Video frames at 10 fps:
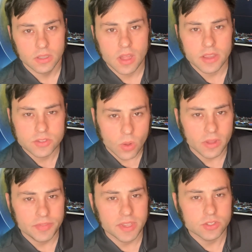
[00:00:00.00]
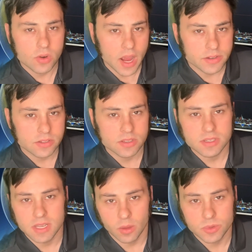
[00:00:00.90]
Guys, don't let these crashes
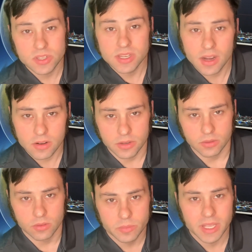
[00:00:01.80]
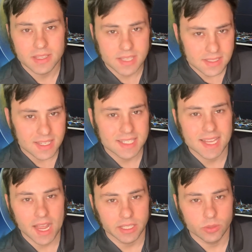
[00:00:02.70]
and dips scare you, because that's
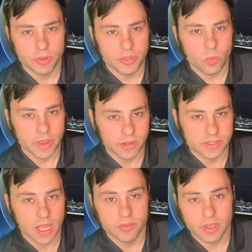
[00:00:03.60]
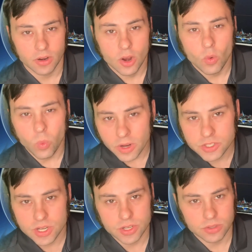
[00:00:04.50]
exactly what the whales out there want
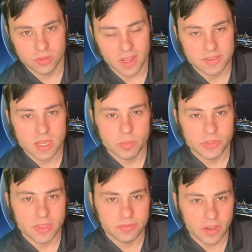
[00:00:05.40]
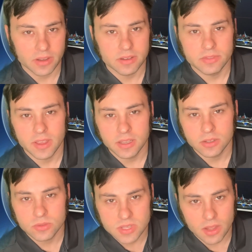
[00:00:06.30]
you to do, guys. They put the FUD and fake
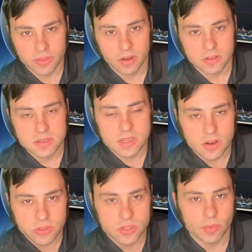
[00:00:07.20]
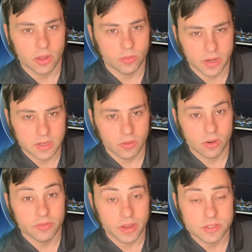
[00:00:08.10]
news out there to scare the smaller retailer
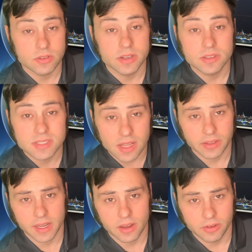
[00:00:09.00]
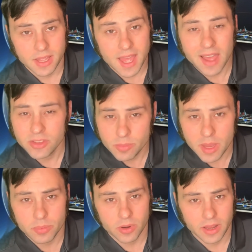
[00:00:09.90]
and investor into selling out, having
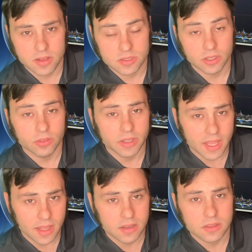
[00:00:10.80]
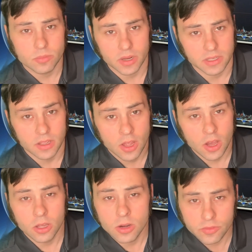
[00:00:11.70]
paper hands literally handing their money
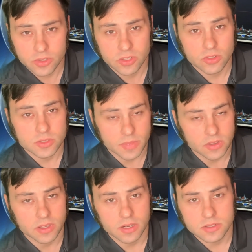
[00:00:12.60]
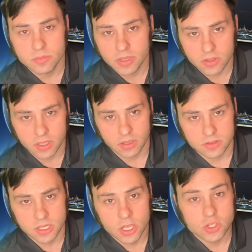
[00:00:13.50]
on over to those millionaires and
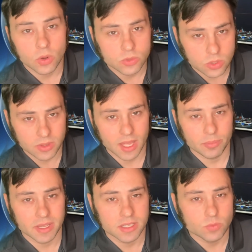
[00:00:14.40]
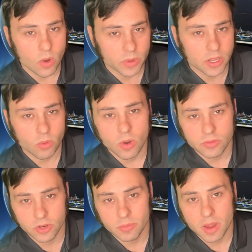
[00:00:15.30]
billionaires. Don't do that because what we go
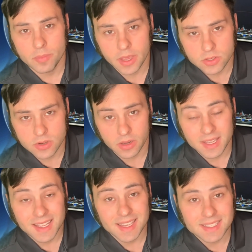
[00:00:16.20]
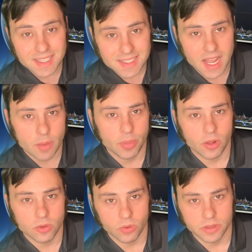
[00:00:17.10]
over in my Patreon is the top
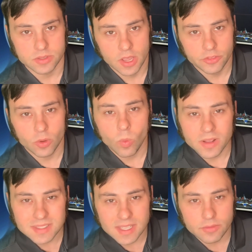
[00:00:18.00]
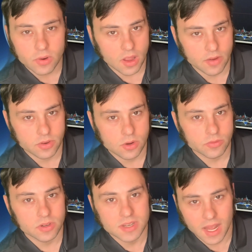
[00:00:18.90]
altcoins, the ones that have recovered
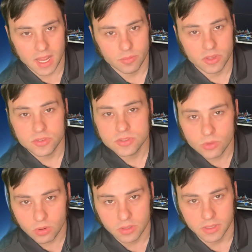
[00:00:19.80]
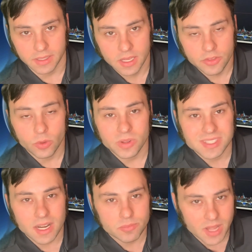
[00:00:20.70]
over time historically, the ones
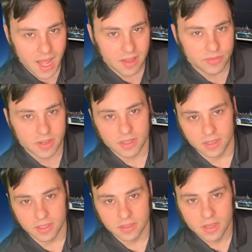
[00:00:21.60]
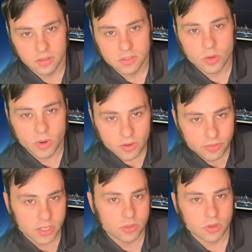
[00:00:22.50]
that I'm confident in, to where if
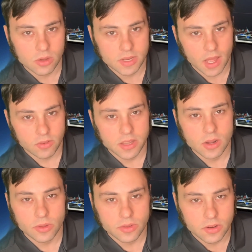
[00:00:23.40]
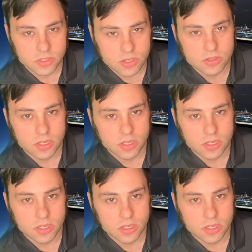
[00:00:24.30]
they do go down, I know that they're just